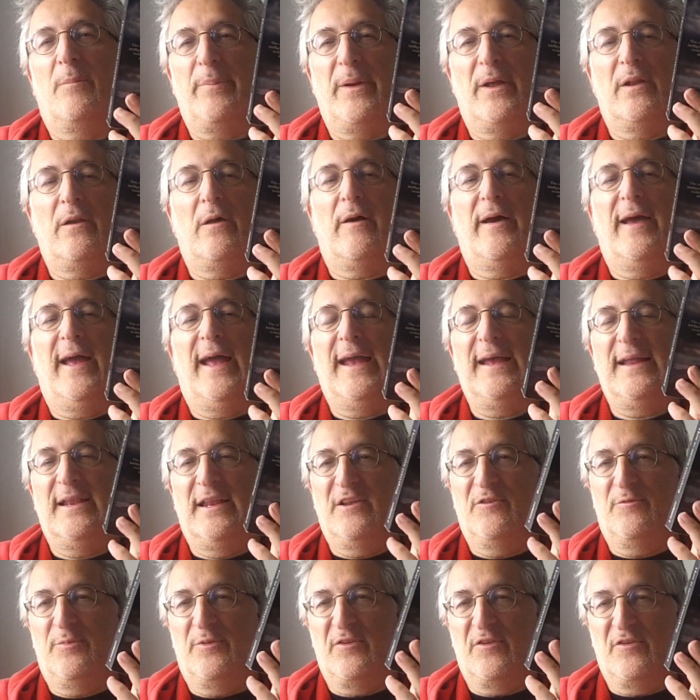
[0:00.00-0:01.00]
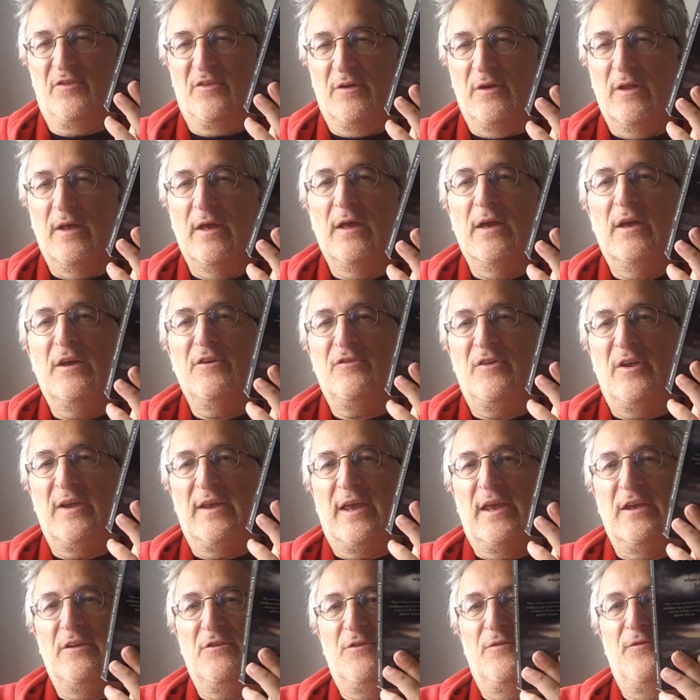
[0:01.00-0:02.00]
A bit like Haley's position, she
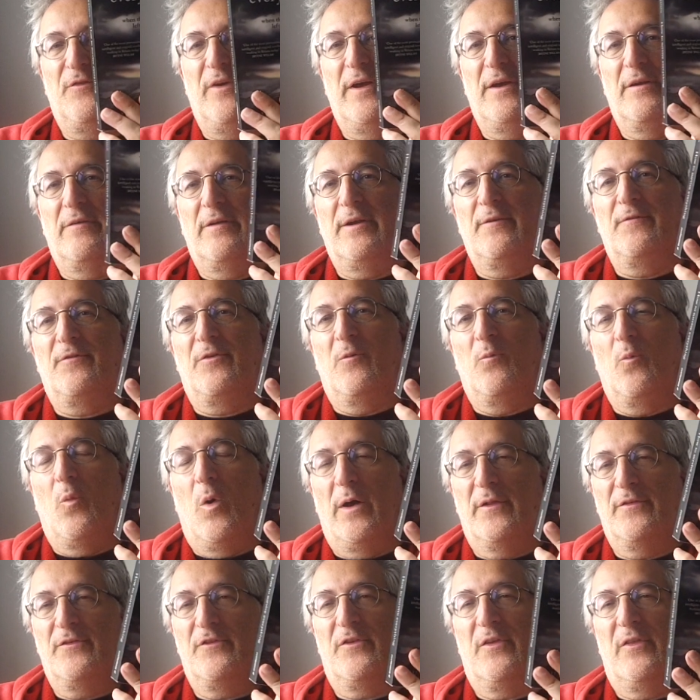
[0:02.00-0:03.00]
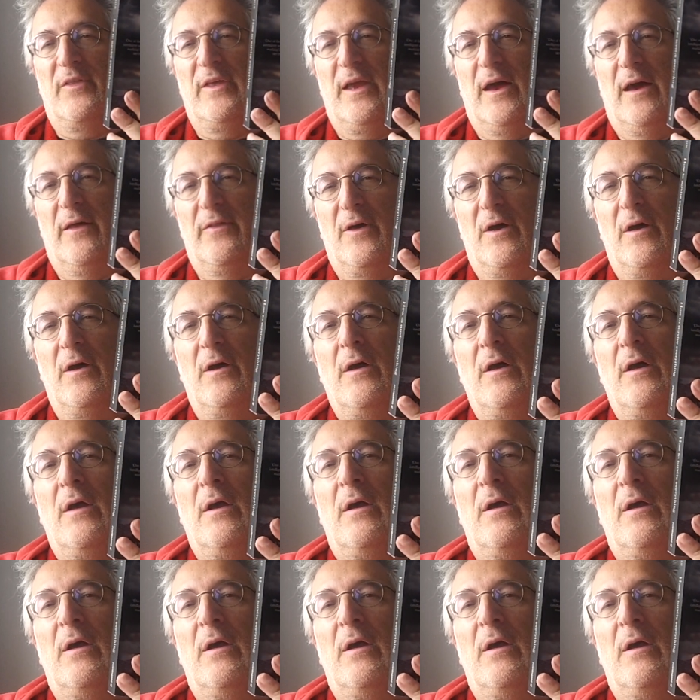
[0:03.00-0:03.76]
keeps veering from one to the other.